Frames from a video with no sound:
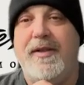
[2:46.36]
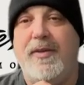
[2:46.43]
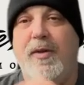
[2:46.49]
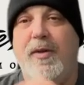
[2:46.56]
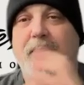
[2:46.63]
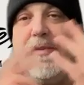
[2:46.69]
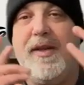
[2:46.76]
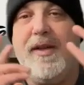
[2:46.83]

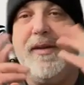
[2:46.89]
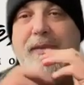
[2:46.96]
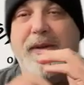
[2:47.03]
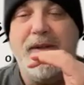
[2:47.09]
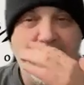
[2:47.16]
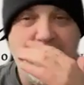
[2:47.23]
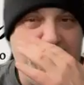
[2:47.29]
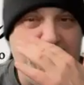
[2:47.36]
it's warmed
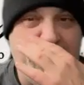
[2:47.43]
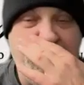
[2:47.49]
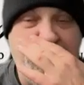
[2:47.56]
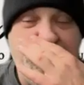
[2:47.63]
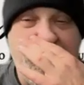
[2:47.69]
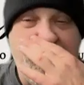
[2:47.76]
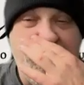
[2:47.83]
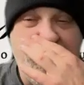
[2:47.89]
up, it's
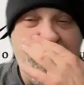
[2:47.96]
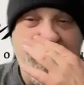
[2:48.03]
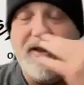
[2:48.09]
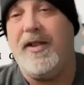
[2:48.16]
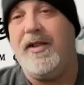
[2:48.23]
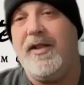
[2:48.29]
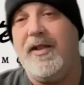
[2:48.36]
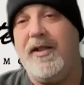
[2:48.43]
now 50,
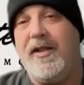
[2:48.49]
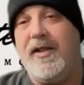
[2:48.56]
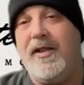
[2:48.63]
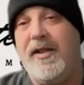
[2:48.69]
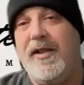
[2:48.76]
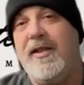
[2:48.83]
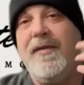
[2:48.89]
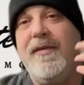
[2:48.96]
60
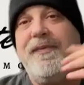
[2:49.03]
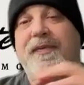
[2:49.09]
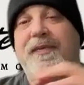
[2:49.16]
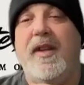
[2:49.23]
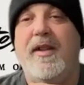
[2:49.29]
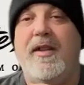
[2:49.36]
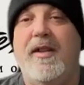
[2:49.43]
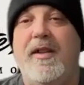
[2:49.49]
degrees,
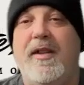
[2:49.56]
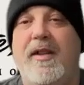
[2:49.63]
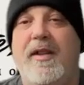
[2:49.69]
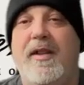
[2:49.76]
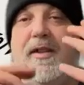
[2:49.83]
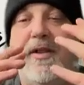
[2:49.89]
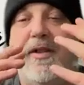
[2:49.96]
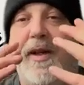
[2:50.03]

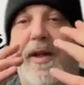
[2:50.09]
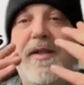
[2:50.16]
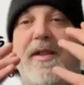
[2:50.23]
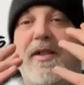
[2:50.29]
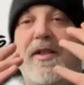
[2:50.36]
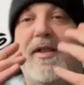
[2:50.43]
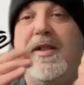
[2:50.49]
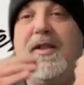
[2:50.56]
your
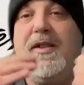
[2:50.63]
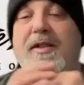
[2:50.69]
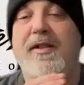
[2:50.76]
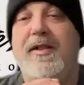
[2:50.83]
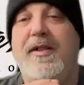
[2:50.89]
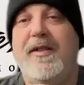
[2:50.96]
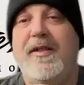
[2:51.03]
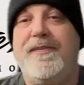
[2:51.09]
mindset
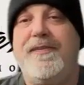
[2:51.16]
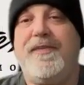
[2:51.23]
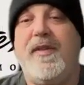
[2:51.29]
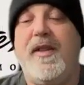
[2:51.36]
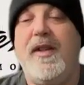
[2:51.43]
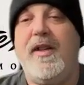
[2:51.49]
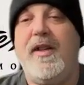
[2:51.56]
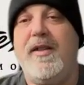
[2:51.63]
changes.
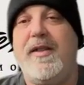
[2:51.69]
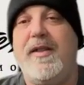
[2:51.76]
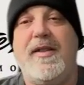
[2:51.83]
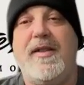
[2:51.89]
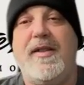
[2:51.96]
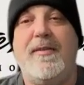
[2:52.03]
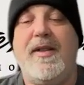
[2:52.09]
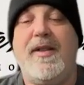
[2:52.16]
And it's
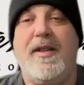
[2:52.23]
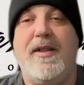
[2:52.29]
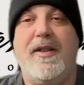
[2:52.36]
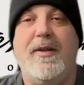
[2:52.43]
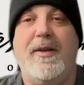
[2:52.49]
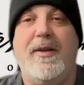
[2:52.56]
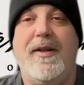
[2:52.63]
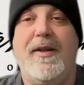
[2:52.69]
the same
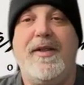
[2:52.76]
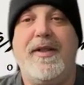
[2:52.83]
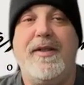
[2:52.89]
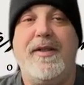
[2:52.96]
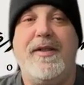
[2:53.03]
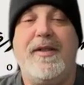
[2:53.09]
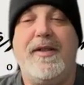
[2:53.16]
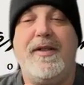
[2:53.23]
thing,
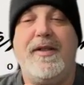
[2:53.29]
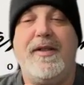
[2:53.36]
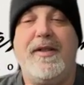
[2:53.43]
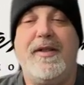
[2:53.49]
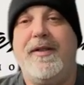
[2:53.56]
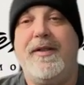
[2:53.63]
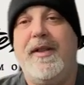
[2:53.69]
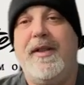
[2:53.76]
after, in
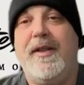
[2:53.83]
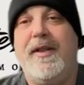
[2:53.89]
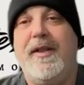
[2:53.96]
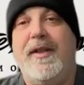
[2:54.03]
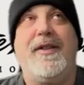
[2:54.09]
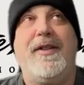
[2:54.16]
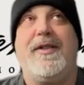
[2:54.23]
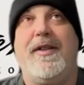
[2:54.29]

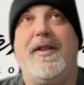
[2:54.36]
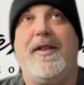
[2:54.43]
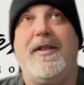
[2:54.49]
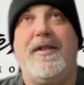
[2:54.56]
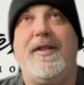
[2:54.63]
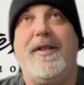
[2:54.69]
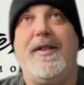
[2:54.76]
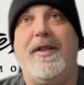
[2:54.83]
the
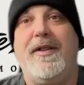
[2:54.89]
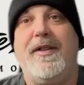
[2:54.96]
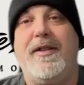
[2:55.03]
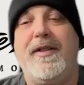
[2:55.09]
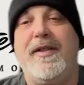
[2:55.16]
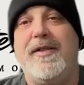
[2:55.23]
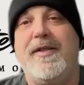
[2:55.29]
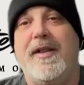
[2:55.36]
desert's
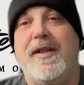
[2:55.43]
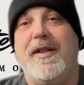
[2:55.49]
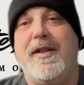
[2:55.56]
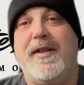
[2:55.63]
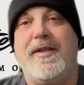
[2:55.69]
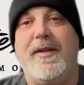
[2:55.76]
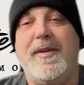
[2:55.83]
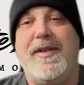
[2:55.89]
110 degrees and
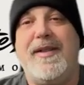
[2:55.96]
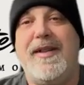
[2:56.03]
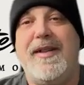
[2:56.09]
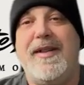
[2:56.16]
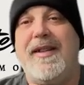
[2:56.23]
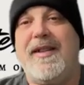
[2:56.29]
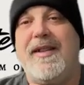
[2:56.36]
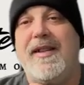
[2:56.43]
all of a sudden maybe
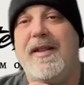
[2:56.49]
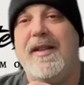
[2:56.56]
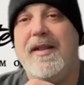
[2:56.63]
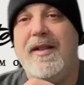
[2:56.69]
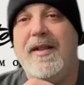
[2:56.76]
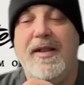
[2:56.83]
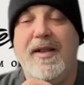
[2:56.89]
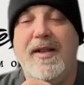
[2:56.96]
it's
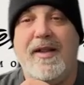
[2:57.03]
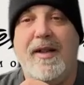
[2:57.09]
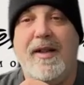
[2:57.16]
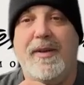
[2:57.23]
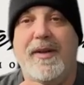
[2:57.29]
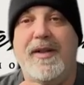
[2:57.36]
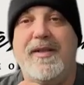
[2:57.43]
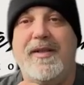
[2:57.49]
90
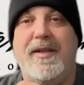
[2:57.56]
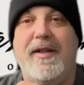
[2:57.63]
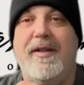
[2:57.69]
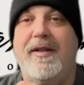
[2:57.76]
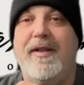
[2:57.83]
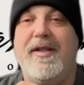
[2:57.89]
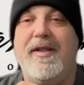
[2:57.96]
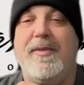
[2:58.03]
a couple of days
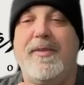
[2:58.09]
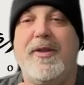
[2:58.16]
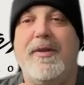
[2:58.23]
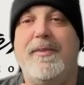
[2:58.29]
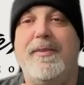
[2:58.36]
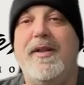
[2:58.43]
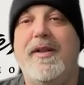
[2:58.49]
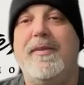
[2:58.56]
later, and it's
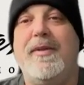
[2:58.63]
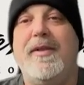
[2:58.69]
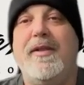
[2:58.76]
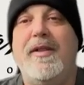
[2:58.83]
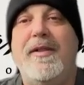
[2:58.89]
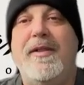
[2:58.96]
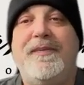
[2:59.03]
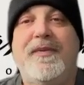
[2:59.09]
more
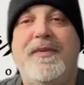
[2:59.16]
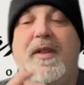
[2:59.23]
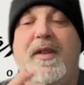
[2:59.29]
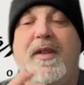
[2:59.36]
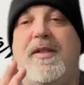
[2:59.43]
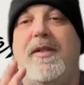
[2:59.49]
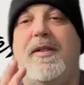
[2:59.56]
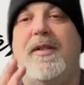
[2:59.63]
bearable.
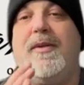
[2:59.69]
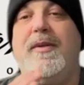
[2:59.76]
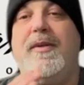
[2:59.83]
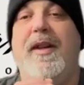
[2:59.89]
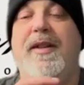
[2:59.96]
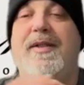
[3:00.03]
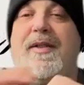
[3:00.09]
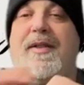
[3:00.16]

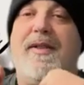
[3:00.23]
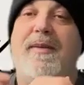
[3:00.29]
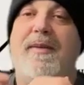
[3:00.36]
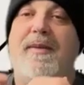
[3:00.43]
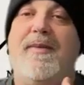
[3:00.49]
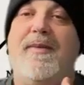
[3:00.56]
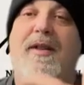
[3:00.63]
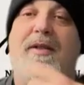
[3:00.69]
So that is the
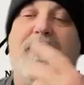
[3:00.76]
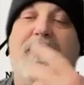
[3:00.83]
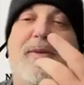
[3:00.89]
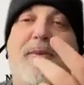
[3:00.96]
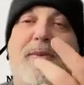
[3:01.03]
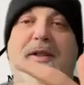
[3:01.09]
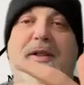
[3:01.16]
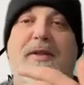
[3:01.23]
same thing,
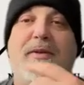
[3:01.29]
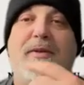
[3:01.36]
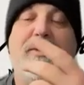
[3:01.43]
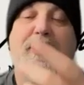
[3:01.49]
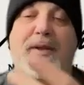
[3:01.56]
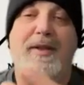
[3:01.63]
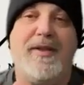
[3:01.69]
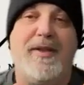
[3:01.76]
and especially
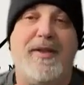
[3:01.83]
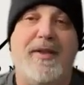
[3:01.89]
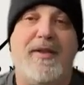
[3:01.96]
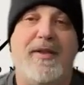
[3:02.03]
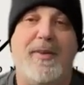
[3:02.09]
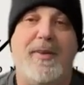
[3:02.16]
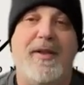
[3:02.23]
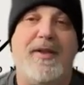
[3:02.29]
in the real
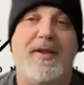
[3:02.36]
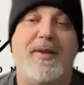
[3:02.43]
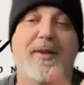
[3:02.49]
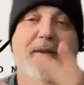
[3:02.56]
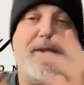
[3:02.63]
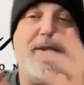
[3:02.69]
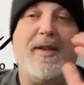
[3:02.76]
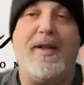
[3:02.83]
estate
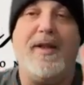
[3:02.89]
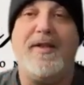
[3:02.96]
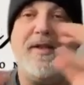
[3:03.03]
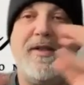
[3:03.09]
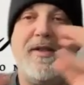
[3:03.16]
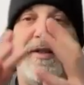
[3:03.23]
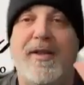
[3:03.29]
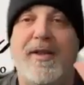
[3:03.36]
space, where you
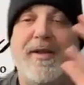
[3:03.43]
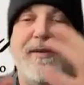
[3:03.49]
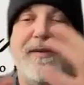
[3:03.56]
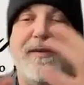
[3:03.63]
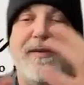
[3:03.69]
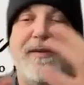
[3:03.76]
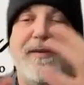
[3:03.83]
got so much